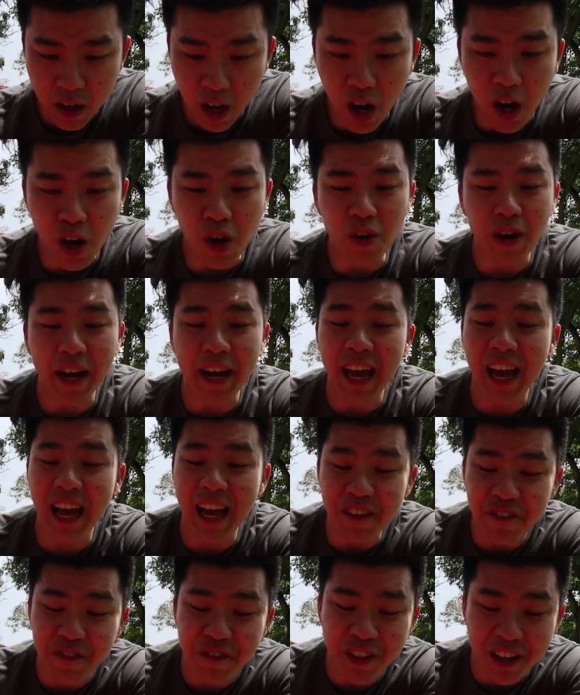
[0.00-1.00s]
Oh, I
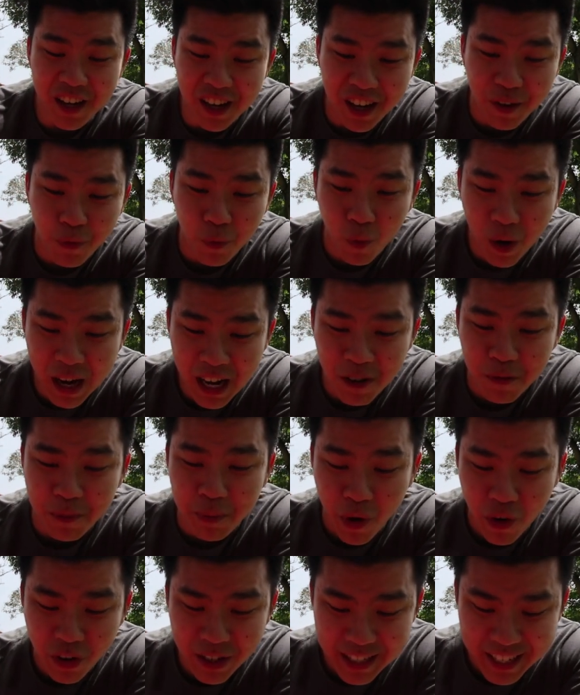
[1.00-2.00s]
have not! Wow,
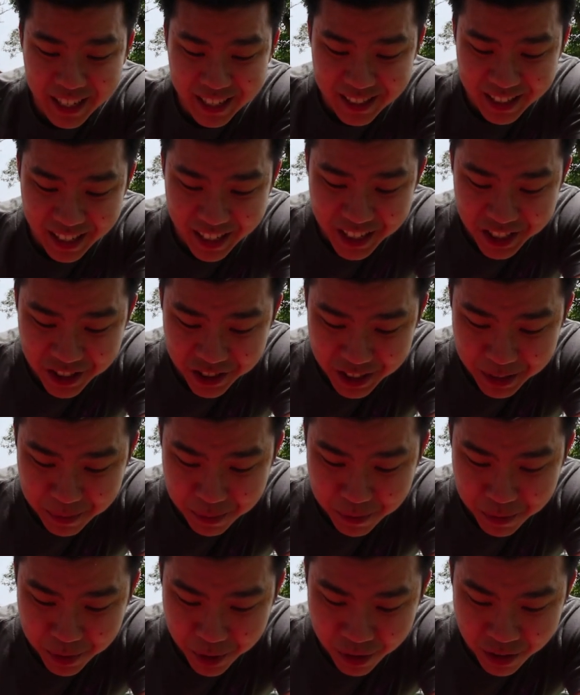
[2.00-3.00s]
Pokedex entry
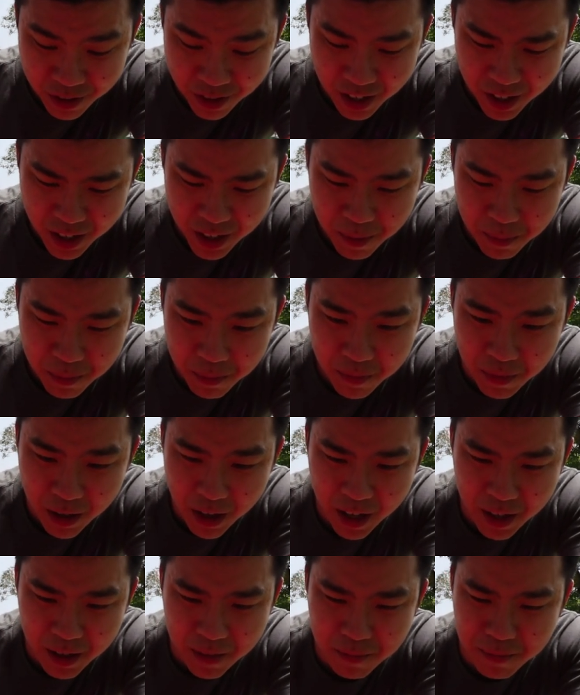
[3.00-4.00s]

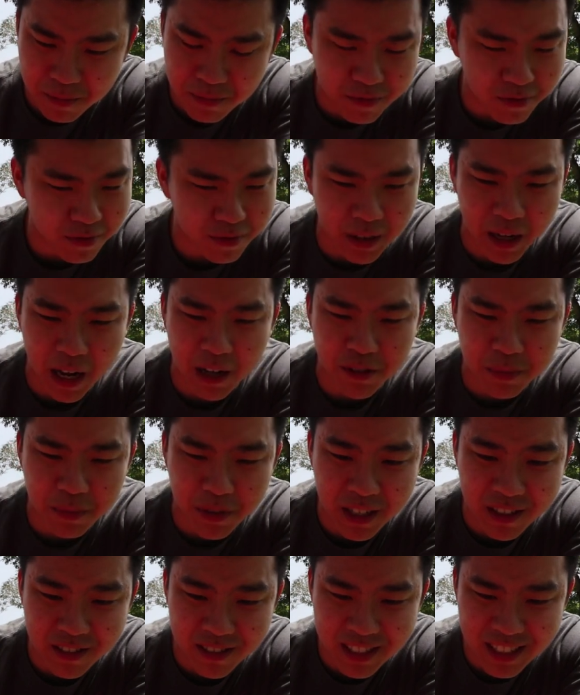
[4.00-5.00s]
how do you
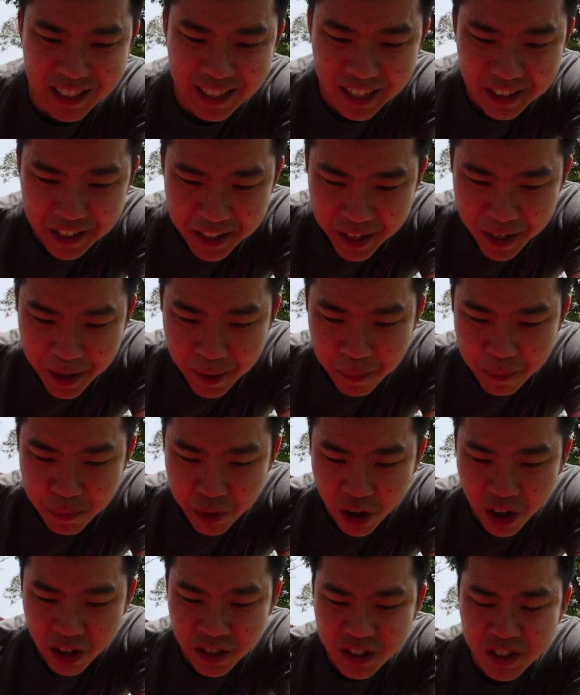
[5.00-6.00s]
pronounce it again?
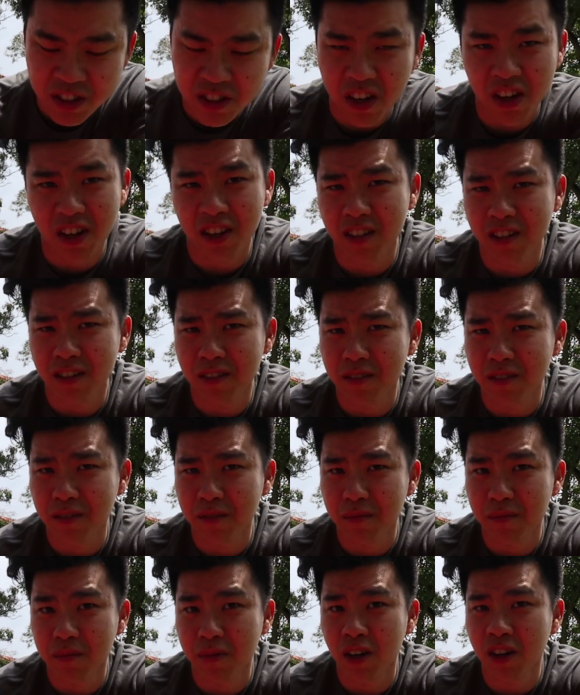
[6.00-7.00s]
Bronzong.
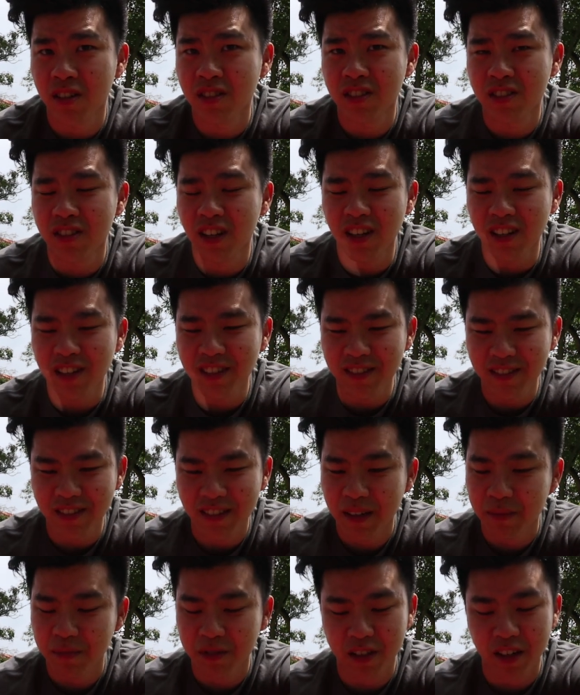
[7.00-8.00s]
Bronzong?
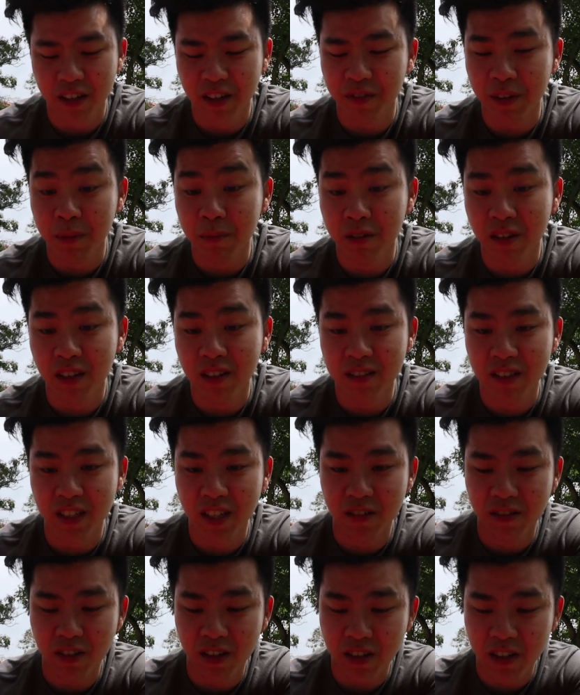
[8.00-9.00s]
I'm sorry if I'm pronouncing
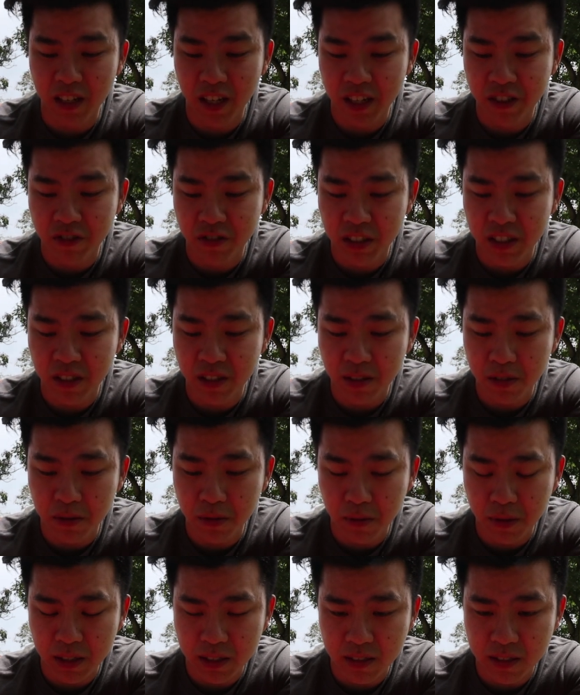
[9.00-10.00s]
it wrong. 932,
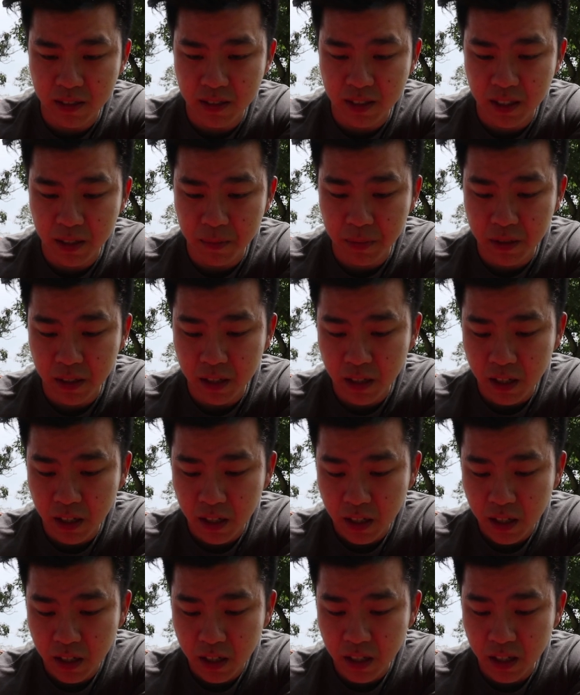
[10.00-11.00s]
what's the CP?
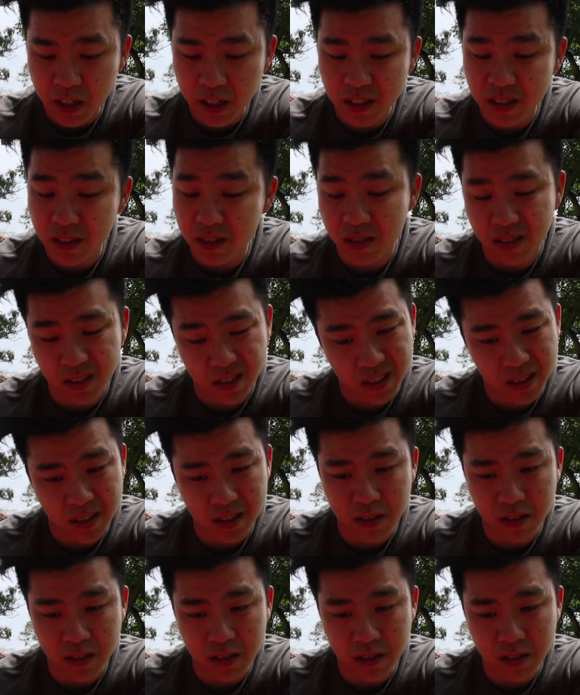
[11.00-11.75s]
It's